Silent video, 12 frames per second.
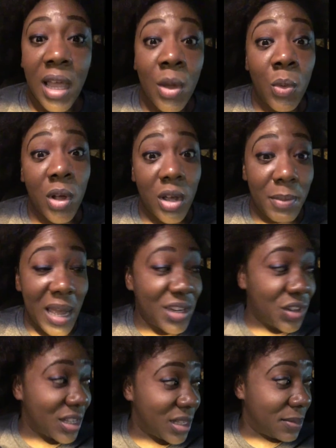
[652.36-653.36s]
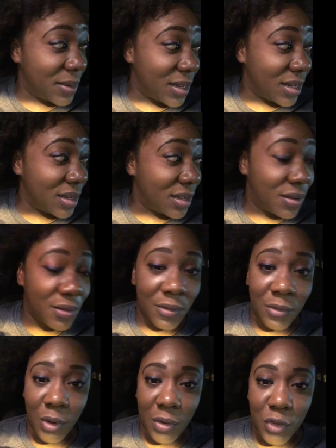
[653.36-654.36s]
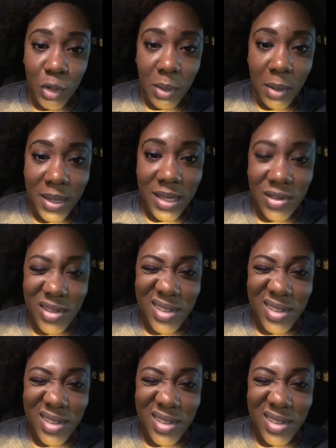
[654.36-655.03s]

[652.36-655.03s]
We're going by JCPenney for a few moments.